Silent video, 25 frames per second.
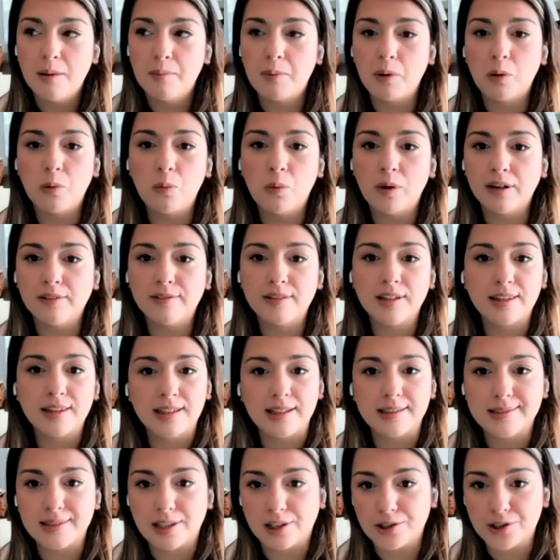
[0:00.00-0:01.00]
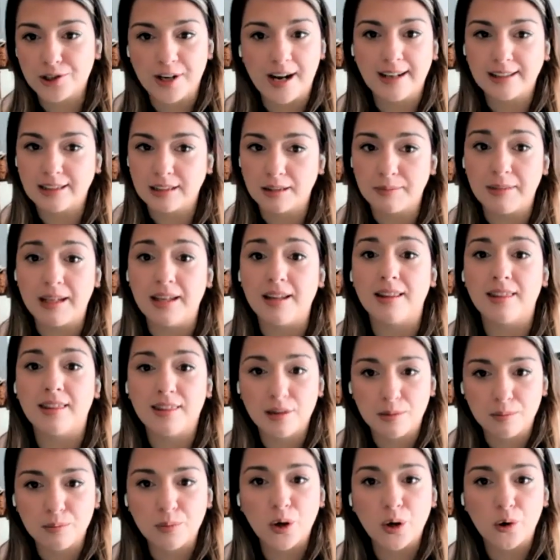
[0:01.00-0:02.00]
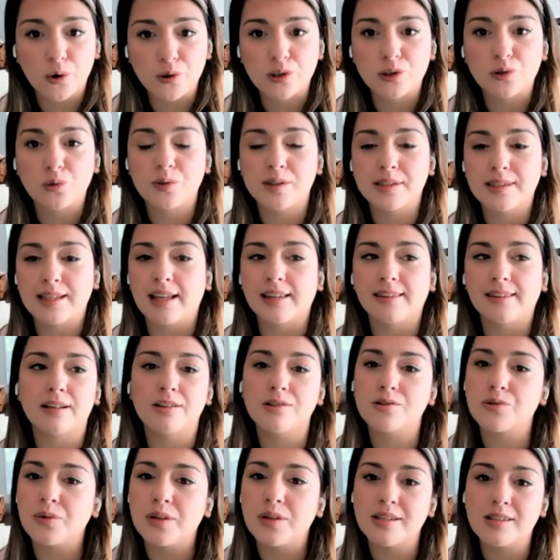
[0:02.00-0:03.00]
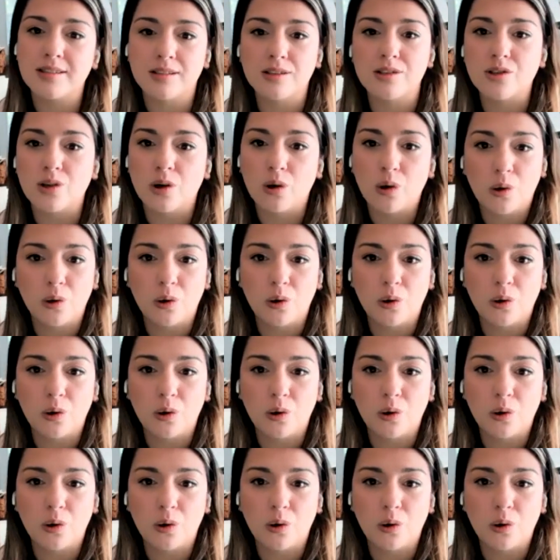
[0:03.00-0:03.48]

But one of the things that attracted me the most was that there's reason to